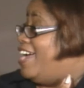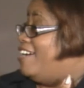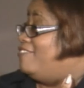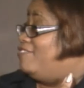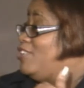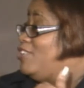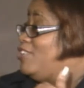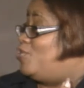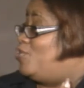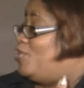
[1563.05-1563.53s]

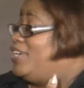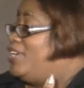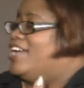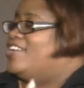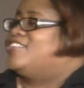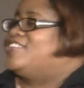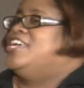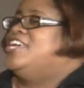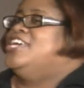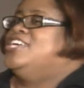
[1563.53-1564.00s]
have uh-huh, $20. uh -huh,
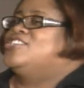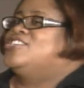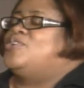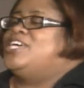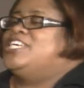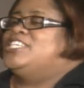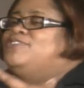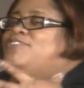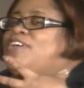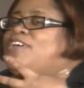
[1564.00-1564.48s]
uh -huh. So
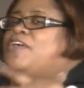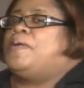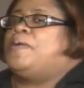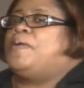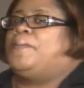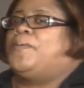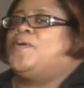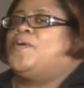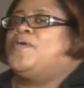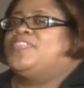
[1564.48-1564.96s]
it's very
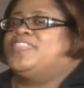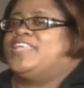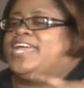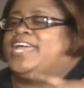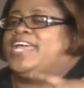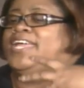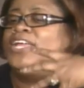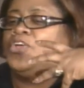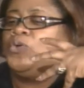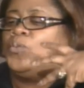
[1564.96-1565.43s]
important
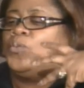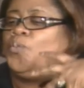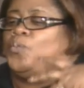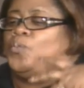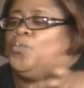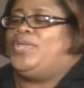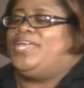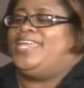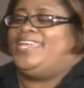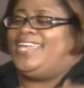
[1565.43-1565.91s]
that uh -huh.
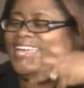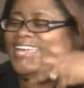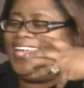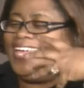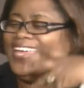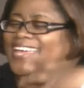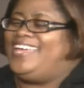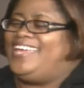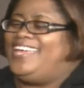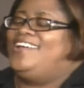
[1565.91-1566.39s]
we
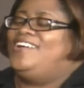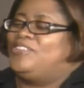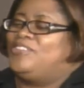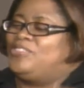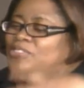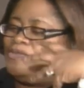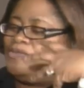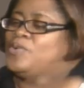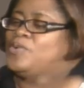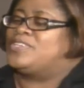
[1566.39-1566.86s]
hear
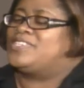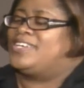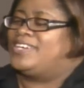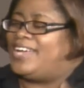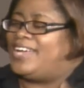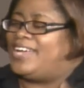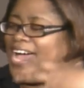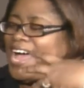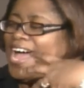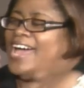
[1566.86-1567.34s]
the Absolutely. voice
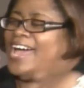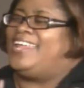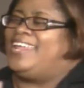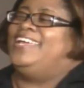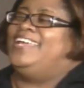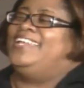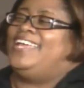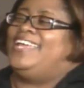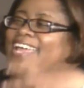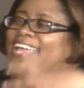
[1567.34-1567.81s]
of God
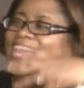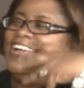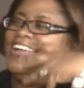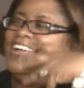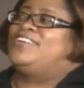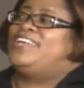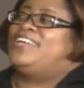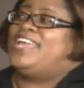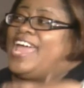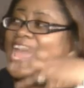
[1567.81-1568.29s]
in
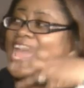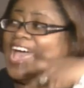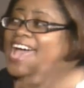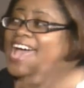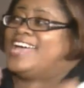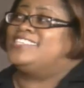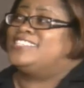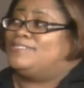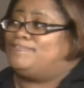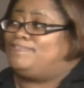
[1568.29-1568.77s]
every
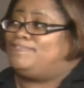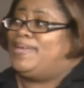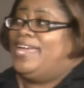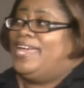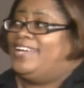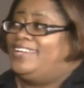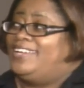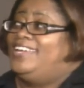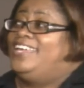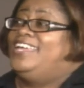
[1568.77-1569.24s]

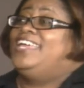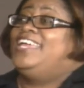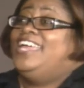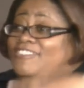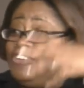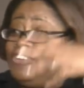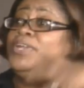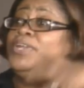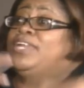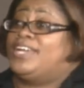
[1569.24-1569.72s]
aspect, uh-huh.
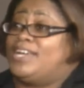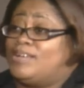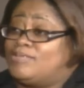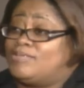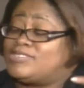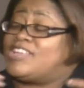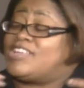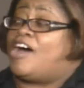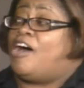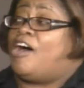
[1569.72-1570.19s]
even when it
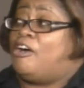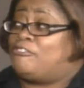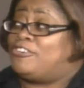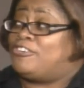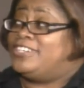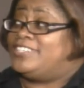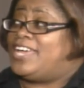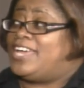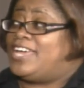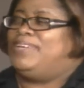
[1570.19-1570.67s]
comes to
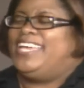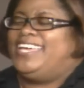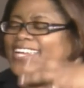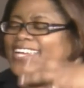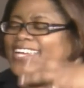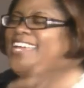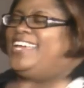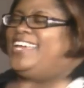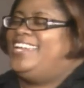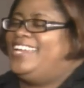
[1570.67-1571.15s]
offering time
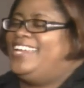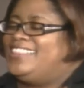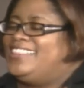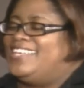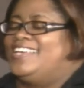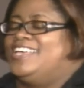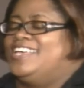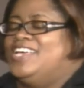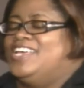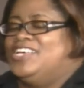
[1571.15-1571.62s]
in
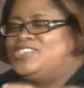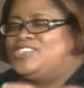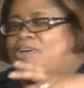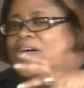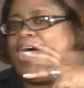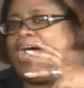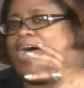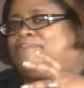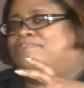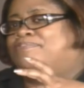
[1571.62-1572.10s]
anything.
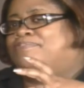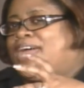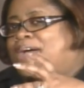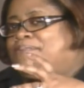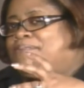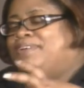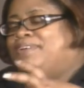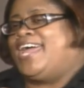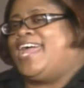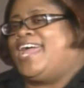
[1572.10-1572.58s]
So I'm,
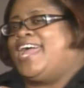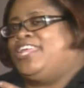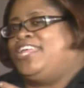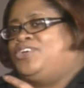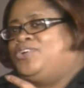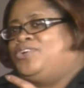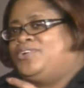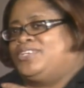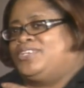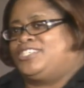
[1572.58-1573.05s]
I'm glad
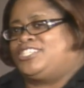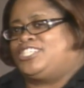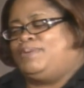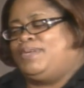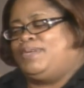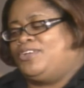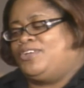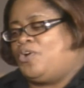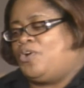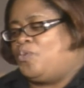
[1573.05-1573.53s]
you're
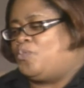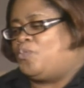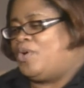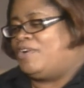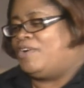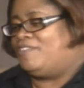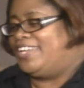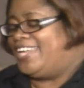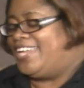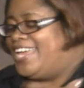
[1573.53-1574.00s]
speaking on
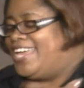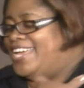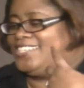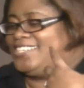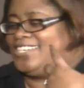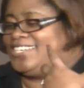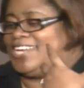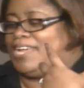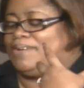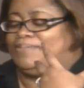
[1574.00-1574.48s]

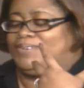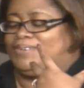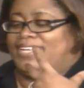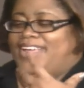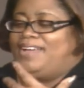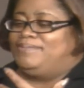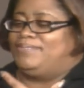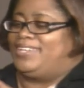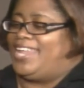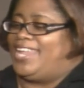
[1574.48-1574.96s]
revelation. Mm -hmm. I'm,
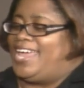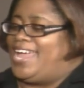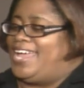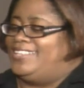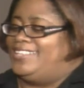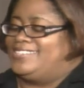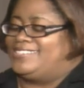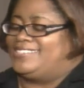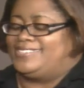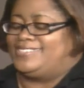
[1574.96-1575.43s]
mm-hmm. I'm
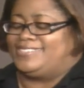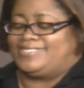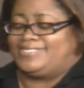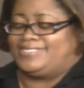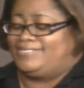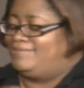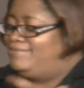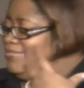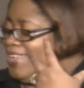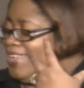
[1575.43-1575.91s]
glad this is,